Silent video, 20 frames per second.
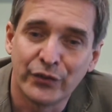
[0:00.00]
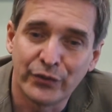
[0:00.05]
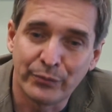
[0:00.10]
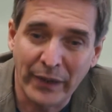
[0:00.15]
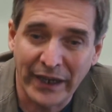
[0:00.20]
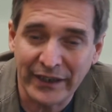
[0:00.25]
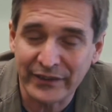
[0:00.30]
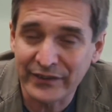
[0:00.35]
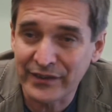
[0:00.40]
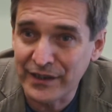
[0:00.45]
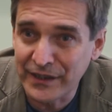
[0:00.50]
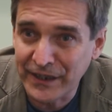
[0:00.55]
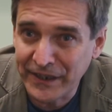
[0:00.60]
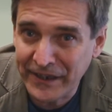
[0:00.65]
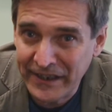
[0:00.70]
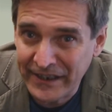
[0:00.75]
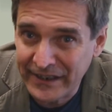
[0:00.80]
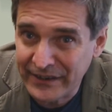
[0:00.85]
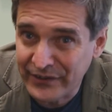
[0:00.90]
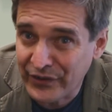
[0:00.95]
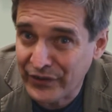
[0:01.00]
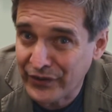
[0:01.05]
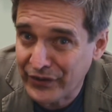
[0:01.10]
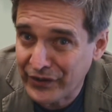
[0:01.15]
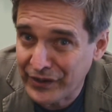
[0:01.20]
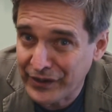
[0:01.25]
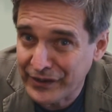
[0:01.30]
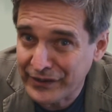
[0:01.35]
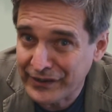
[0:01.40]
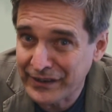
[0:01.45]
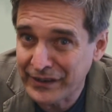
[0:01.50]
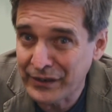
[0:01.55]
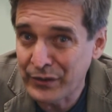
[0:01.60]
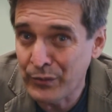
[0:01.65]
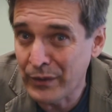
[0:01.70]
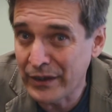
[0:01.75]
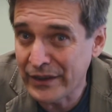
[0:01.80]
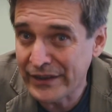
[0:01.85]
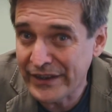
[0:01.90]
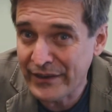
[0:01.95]
back to the Linnean Society,
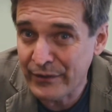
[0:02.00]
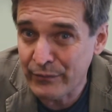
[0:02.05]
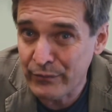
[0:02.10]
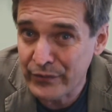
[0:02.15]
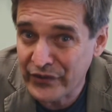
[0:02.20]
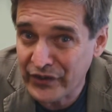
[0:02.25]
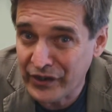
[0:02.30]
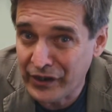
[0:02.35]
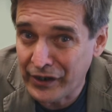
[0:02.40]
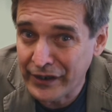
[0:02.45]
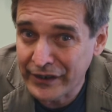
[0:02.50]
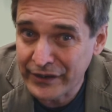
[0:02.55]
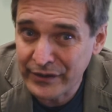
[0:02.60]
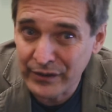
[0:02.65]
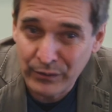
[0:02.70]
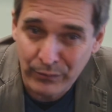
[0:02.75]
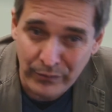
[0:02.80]
where they reside